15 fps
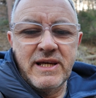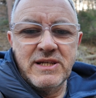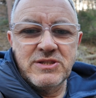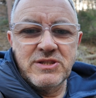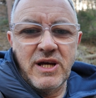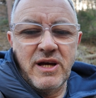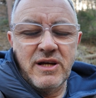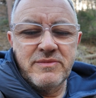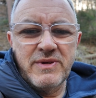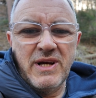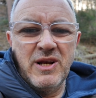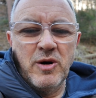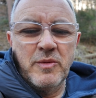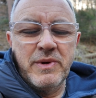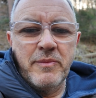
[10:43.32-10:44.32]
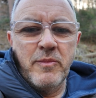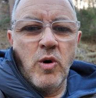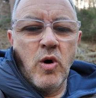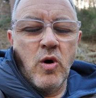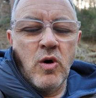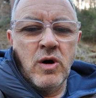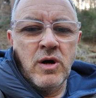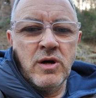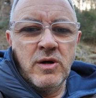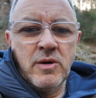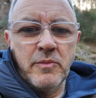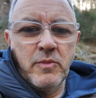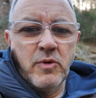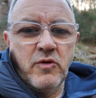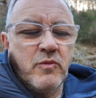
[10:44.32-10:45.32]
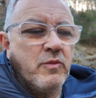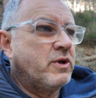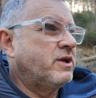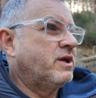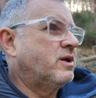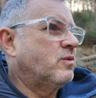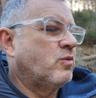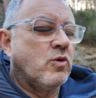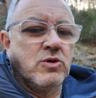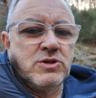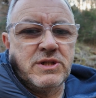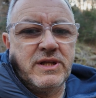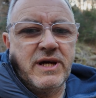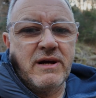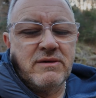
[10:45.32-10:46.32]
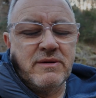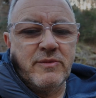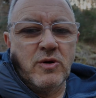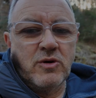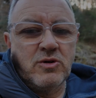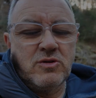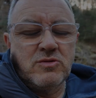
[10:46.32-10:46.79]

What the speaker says: there's a little bit more movement in the water there, and I'm not